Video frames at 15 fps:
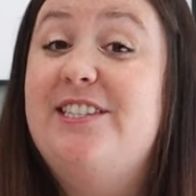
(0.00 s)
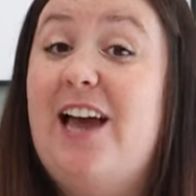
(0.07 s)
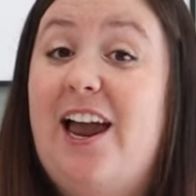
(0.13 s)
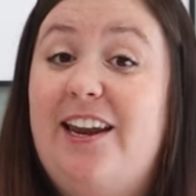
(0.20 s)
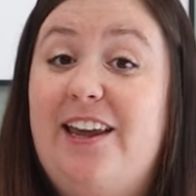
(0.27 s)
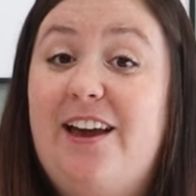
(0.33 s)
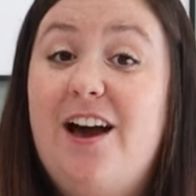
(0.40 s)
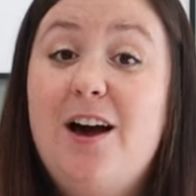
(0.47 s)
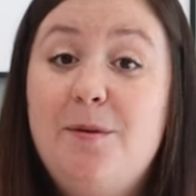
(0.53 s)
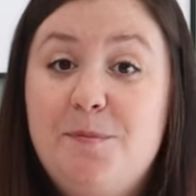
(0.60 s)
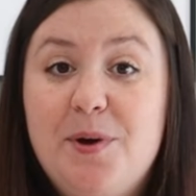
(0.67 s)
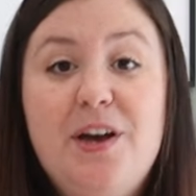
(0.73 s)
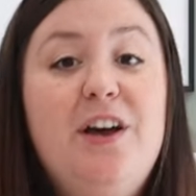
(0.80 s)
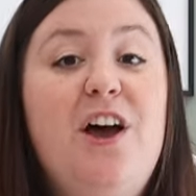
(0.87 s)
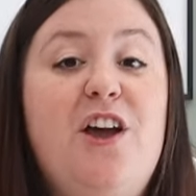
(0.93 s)
signing
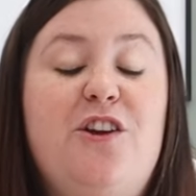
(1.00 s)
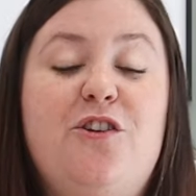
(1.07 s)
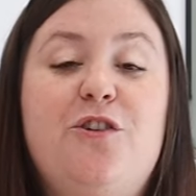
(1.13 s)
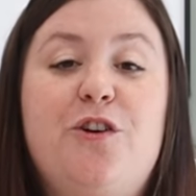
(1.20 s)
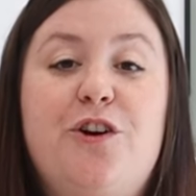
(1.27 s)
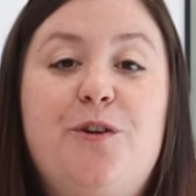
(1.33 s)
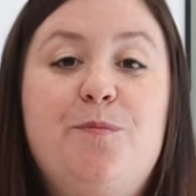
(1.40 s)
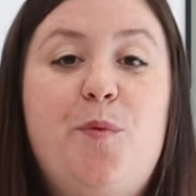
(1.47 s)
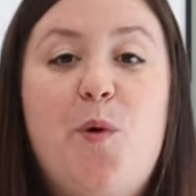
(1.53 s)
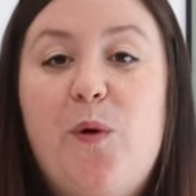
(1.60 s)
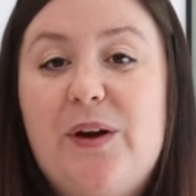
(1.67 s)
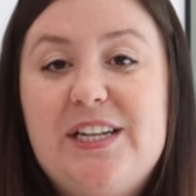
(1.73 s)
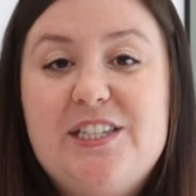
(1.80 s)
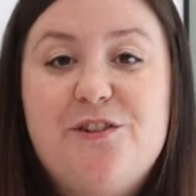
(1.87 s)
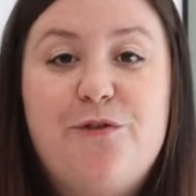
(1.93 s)
up. You'll earn
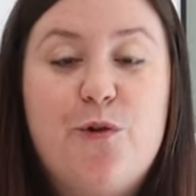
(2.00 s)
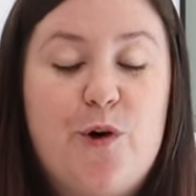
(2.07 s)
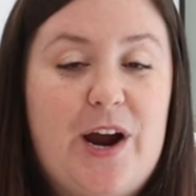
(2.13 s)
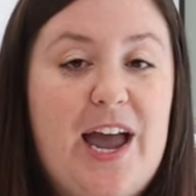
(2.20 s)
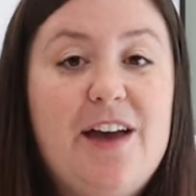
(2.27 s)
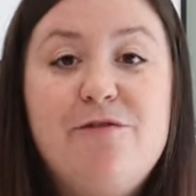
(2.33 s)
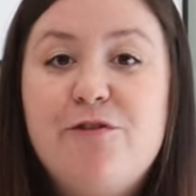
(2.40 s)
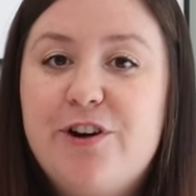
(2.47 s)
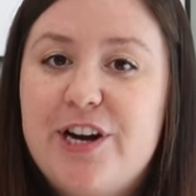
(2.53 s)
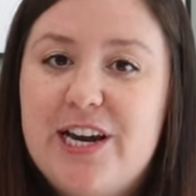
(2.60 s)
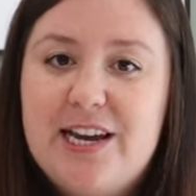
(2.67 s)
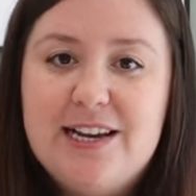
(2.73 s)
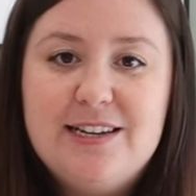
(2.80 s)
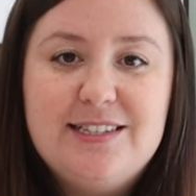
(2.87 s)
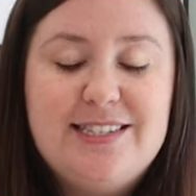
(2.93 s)
points for
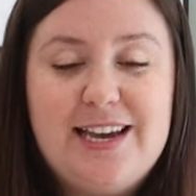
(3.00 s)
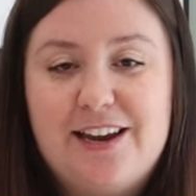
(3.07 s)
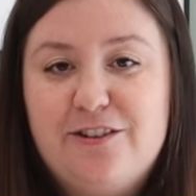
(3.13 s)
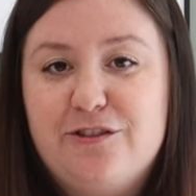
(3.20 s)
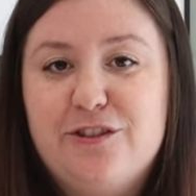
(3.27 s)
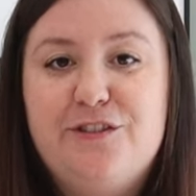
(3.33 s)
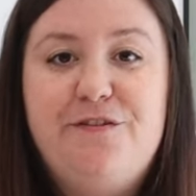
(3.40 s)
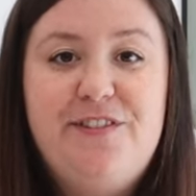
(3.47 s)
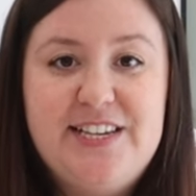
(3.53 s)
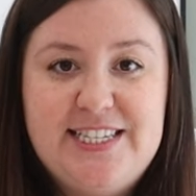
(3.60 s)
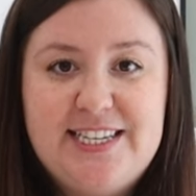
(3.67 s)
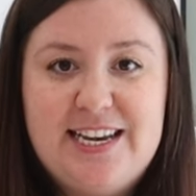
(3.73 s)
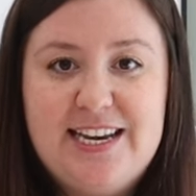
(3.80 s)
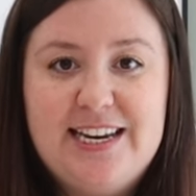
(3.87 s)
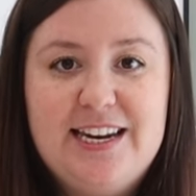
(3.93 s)
every Sandals
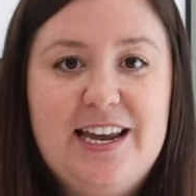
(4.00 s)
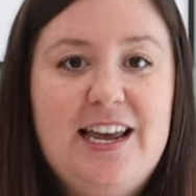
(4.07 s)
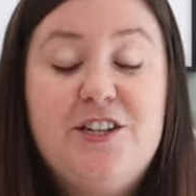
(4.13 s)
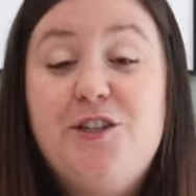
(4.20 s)
visit